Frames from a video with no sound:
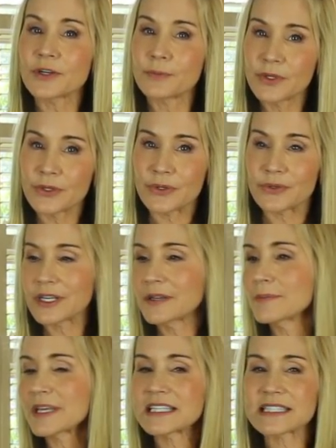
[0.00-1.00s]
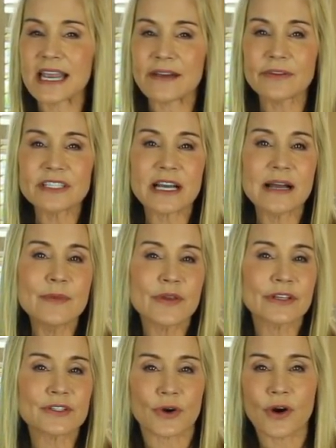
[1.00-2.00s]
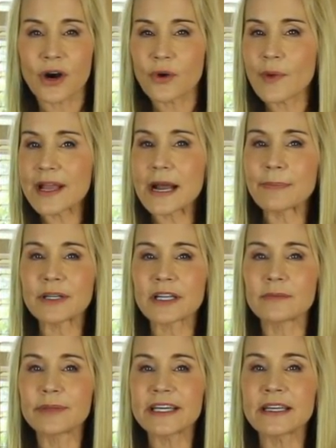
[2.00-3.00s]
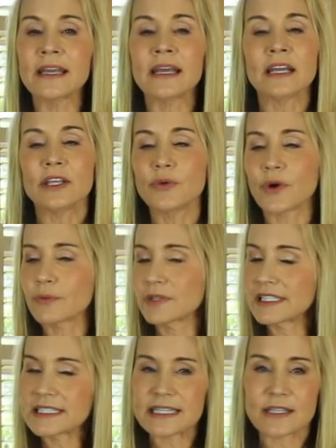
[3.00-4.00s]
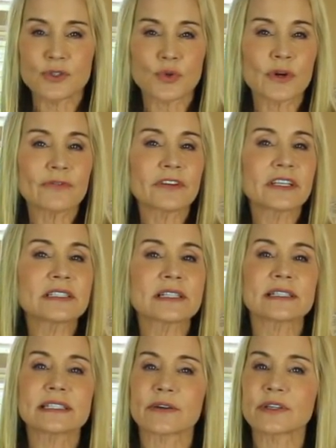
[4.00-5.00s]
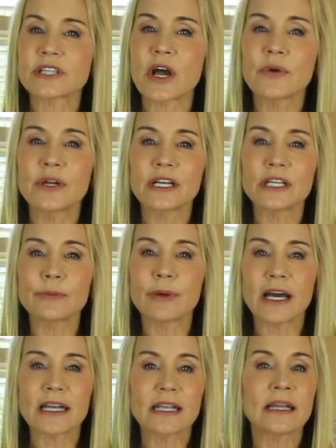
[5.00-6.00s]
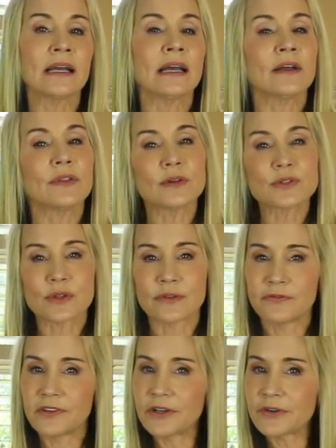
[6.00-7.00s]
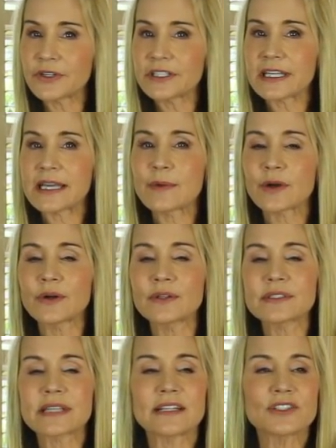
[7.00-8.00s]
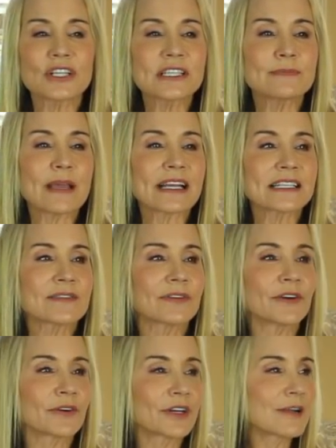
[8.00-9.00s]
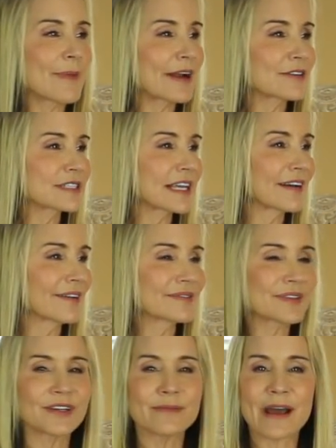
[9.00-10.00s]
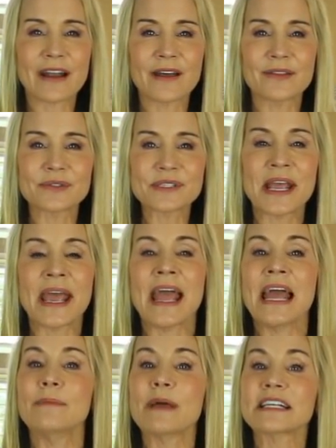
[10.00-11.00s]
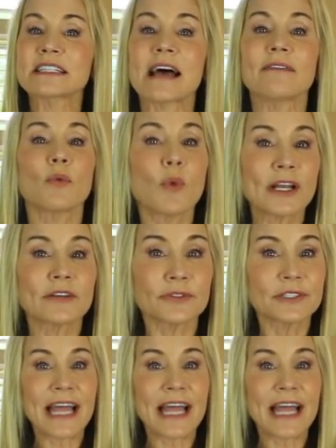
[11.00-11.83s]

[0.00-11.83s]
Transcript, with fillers: your mood. Because every time you get your heart rate up a little bit, you are releasing endorphins and serotonin in your body. Those are the feel-good chemicals that just make us feel good about ourselves, good about others, and make us have a wonderful